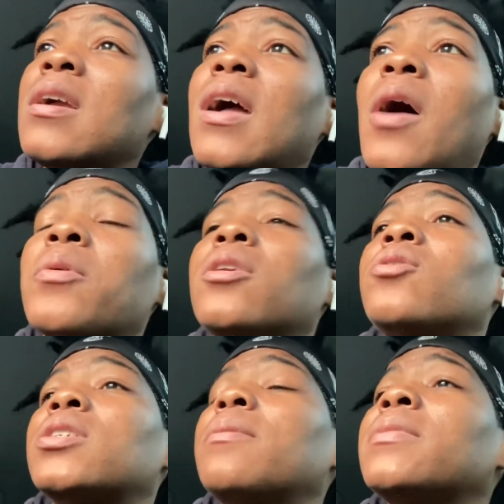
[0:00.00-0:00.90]
i want to
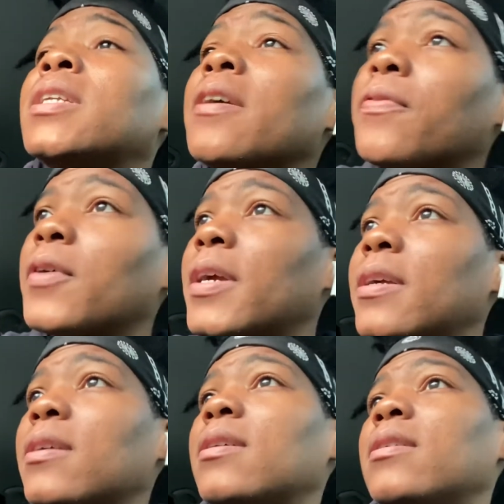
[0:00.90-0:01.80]
do something
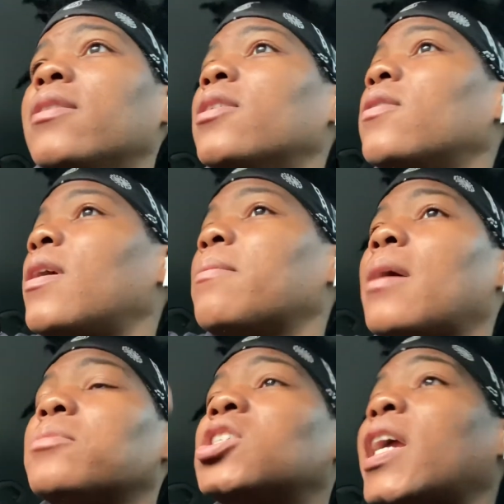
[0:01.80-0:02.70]
different you know I'm,
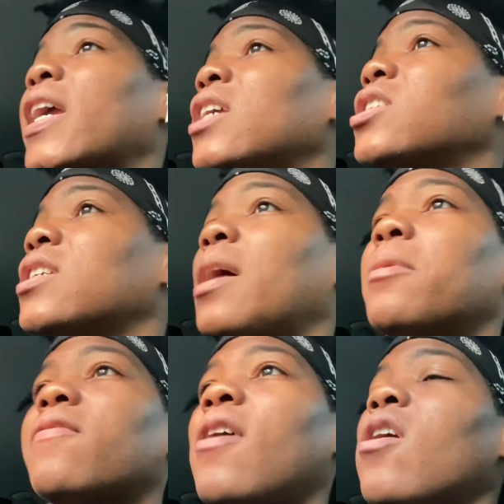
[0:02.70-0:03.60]
I'm changing I'm
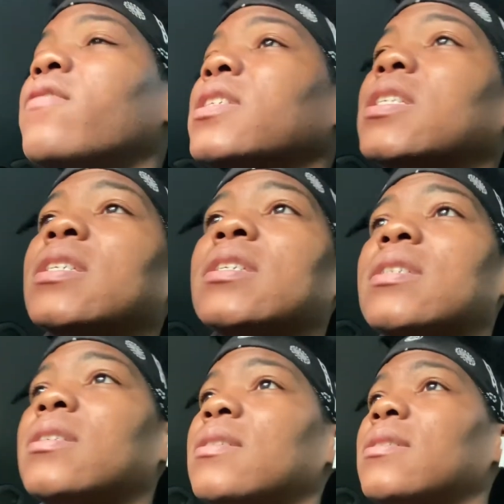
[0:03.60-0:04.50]
evolving to this
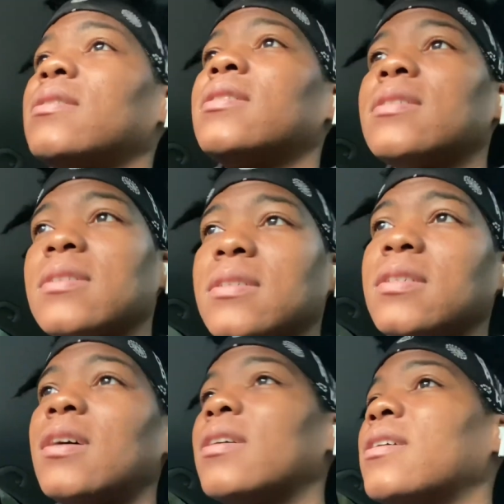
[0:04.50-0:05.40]
to this
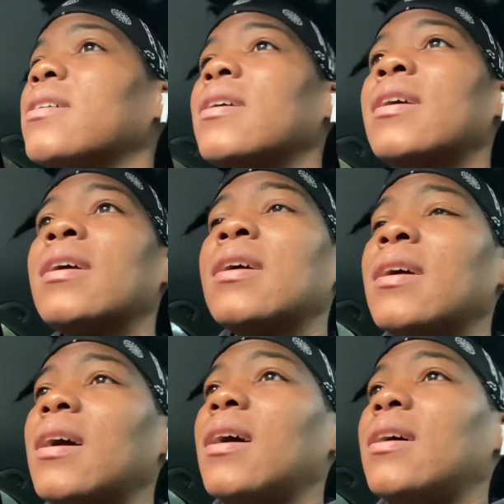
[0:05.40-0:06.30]

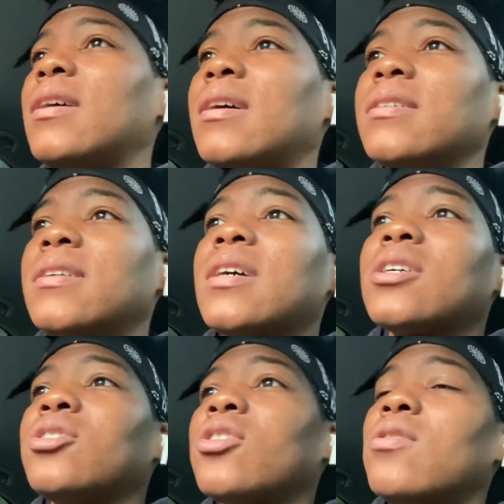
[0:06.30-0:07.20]
young uh, young
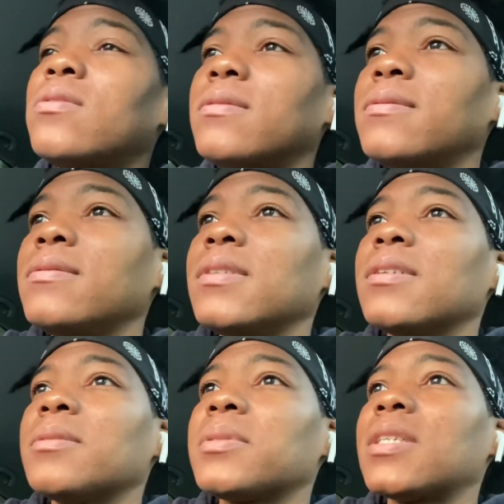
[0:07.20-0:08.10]
adult you
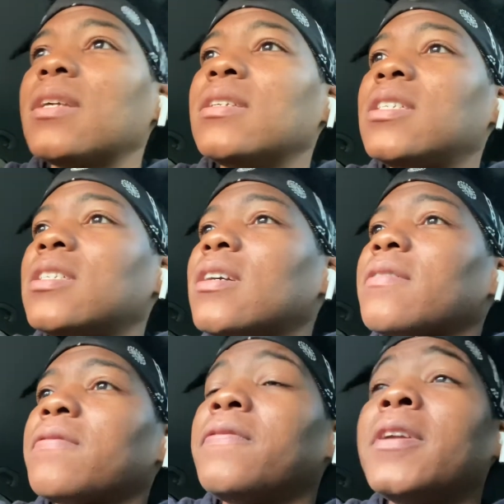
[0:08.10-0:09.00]
know I'm saying this
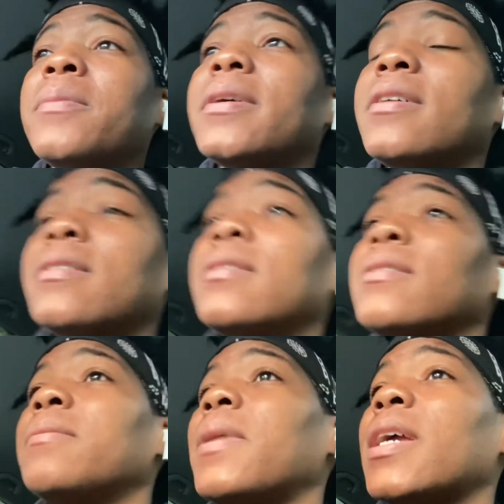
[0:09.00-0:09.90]
young female
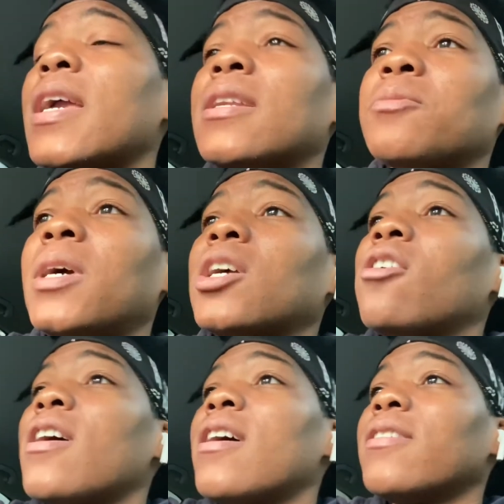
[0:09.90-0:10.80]
my head is my
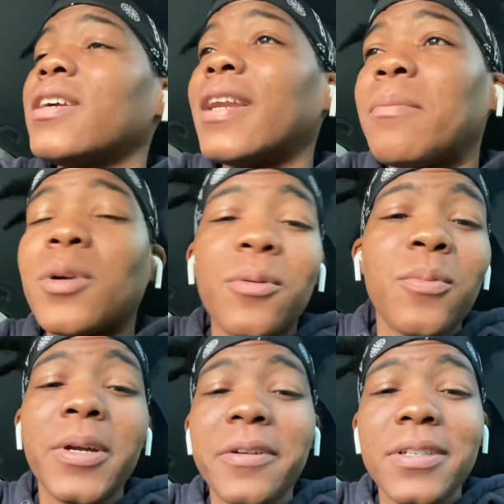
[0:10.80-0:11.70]
crown and I'm gonna
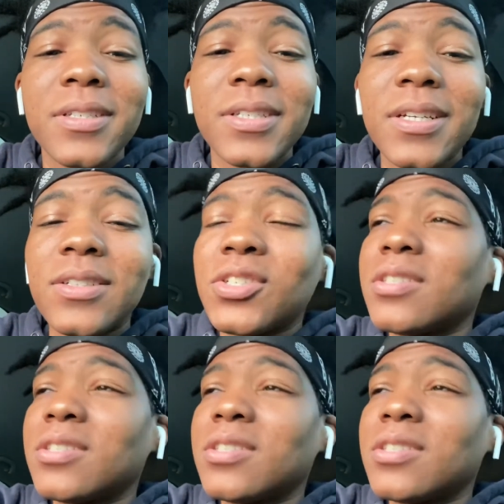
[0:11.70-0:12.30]
wear it as such